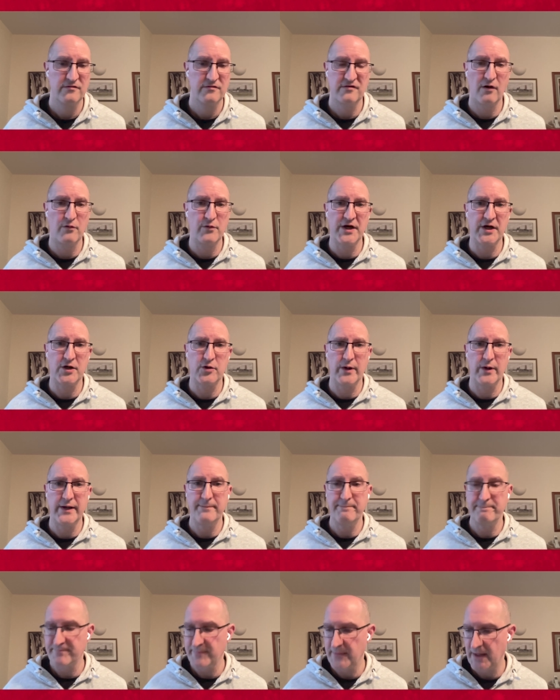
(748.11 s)
Totally agree.
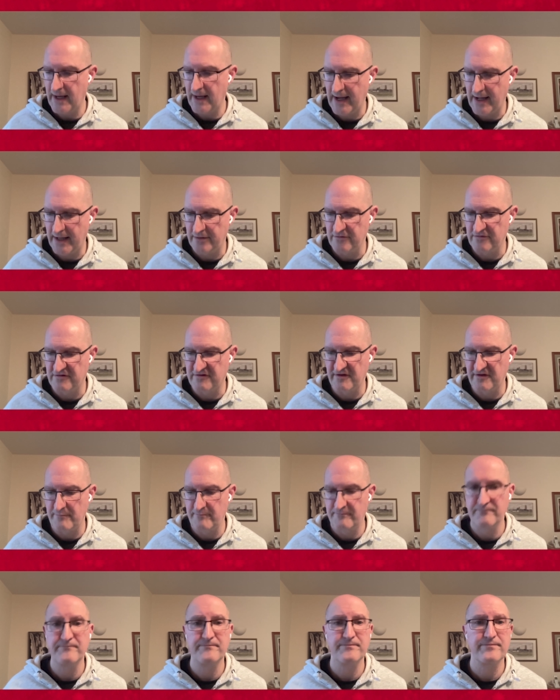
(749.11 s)
And uh...
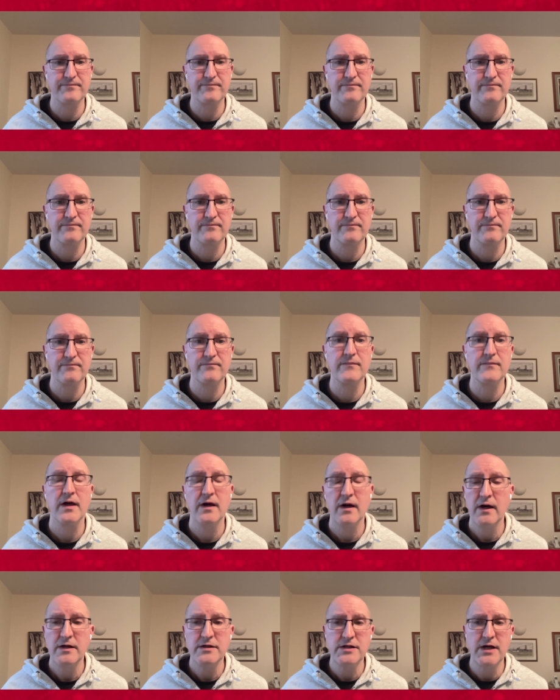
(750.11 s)

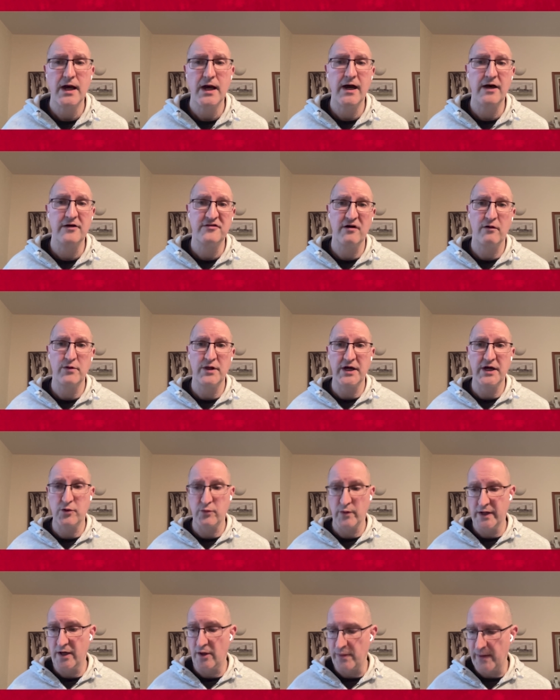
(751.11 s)
Yeah, totally
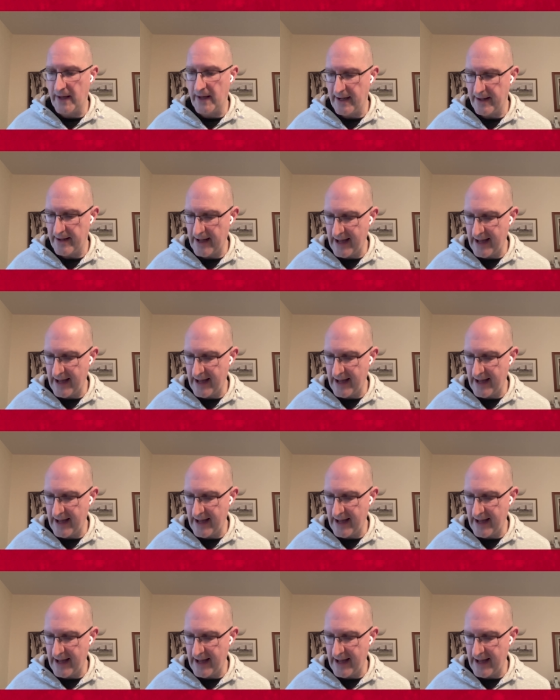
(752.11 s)
agree on that.